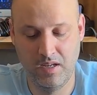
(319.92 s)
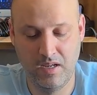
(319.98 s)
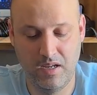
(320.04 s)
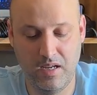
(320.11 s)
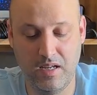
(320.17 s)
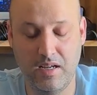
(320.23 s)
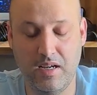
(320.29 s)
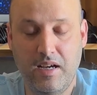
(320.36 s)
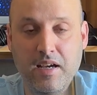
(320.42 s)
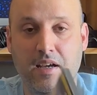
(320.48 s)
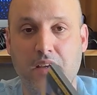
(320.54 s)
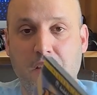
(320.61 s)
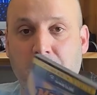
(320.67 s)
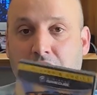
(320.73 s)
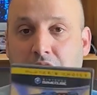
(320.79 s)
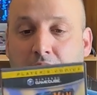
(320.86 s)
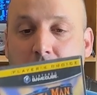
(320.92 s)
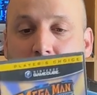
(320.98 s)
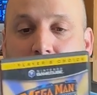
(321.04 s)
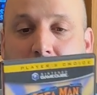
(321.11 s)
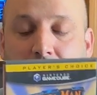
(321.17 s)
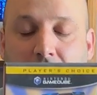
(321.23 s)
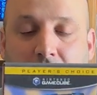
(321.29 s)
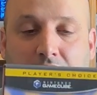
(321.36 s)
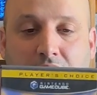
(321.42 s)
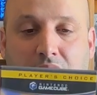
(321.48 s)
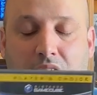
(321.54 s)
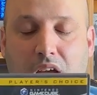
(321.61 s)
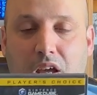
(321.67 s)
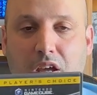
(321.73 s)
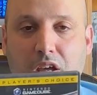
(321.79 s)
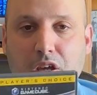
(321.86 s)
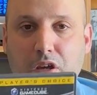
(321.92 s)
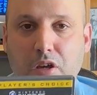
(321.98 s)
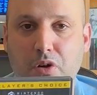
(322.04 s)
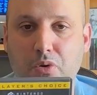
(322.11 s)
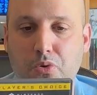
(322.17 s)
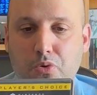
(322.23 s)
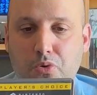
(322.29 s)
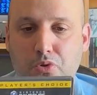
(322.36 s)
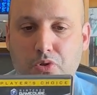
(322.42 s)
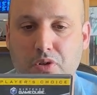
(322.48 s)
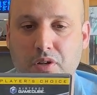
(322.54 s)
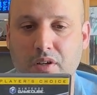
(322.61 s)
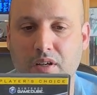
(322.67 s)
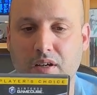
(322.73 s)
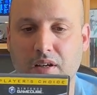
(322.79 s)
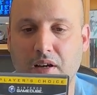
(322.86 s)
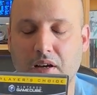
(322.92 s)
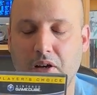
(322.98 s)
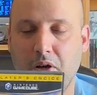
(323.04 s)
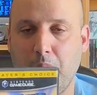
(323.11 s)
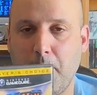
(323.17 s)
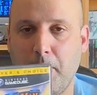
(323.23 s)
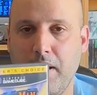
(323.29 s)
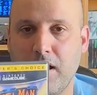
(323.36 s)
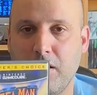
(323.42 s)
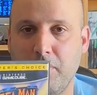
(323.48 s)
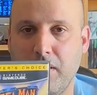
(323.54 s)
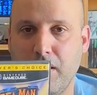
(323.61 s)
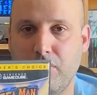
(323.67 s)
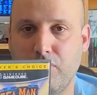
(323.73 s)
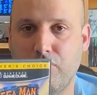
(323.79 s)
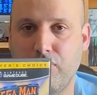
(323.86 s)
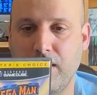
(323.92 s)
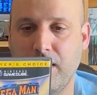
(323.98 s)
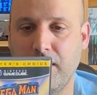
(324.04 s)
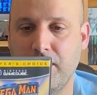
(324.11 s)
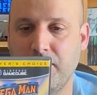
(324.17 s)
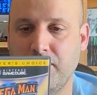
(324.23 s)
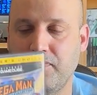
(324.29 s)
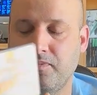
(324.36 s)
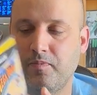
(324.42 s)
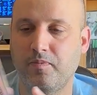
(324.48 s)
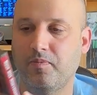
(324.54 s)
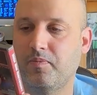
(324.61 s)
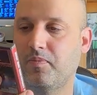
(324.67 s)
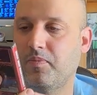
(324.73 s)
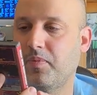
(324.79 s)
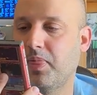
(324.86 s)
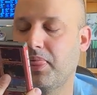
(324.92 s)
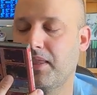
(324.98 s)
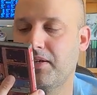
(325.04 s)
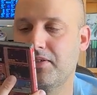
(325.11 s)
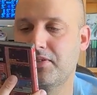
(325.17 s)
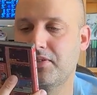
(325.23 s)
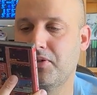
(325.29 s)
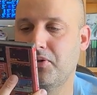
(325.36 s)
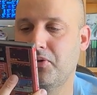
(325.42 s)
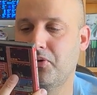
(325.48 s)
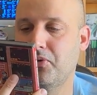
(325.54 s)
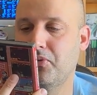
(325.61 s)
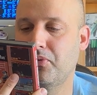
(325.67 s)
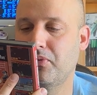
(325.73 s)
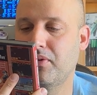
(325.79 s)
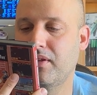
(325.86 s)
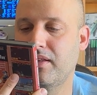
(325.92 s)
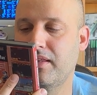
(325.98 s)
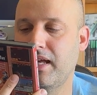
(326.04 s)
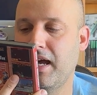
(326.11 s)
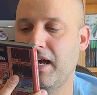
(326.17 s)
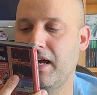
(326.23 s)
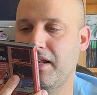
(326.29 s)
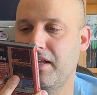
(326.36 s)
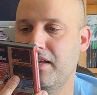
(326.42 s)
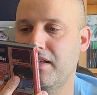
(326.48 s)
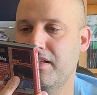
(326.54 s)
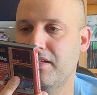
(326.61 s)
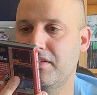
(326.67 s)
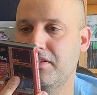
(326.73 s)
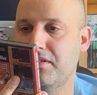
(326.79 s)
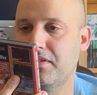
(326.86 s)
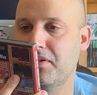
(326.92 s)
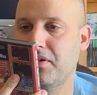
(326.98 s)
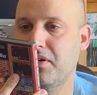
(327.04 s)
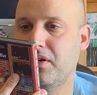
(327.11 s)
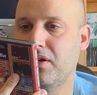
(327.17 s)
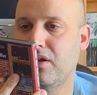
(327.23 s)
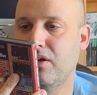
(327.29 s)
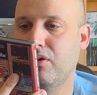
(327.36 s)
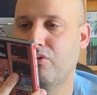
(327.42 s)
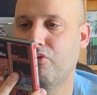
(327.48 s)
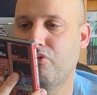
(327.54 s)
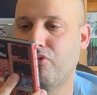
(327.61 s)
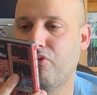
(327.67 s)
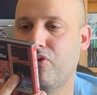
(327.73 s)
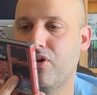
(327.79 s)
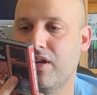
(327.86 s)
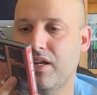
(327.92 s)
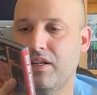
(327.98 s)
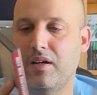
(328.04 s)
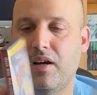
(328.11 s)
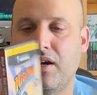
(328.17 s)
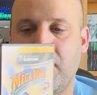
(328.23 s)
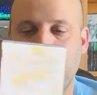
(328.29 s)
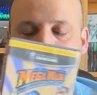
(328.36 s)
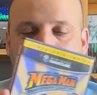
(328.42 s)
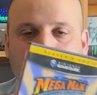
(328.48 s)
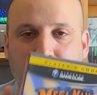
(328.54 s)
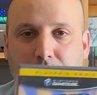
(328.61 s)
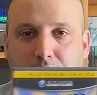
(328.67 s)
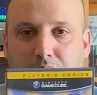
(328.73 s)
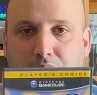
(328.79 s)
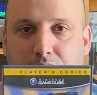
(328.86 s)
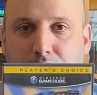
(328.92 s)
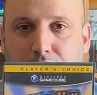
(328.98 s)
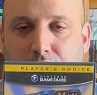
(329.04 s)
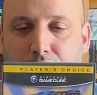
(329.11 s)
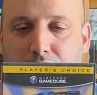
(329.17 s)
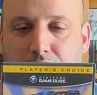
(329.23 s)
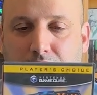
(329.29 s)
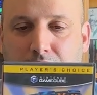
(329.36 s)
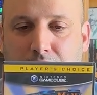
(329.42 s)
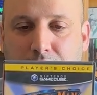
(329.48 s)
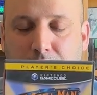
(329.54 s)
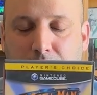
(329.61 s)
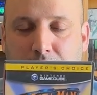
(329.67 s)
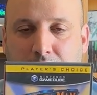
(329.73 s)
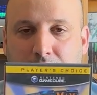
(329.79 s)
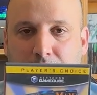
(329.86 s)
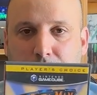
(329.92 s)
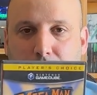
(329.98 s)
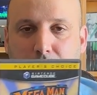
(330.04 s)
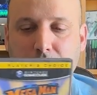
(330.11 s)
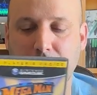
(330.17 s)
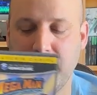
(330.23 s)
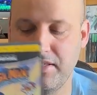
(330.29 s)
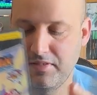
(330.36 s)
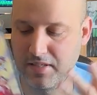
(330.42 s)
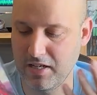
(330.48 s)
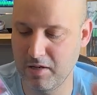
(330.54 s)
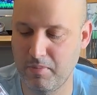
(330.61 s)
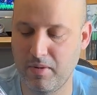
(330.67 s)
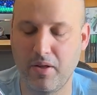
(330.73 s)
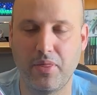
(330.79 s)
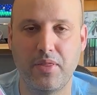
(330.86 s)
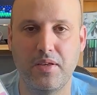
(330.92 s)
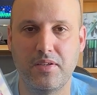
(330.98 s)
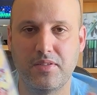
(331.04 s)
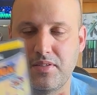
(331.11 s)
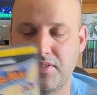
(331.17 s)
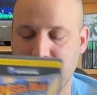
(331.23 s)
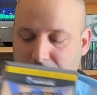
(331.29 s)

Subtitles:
And I am a huge Mega Man fan. So that is freaking awesome. Freaking awesome, guys. What do you guys think about this?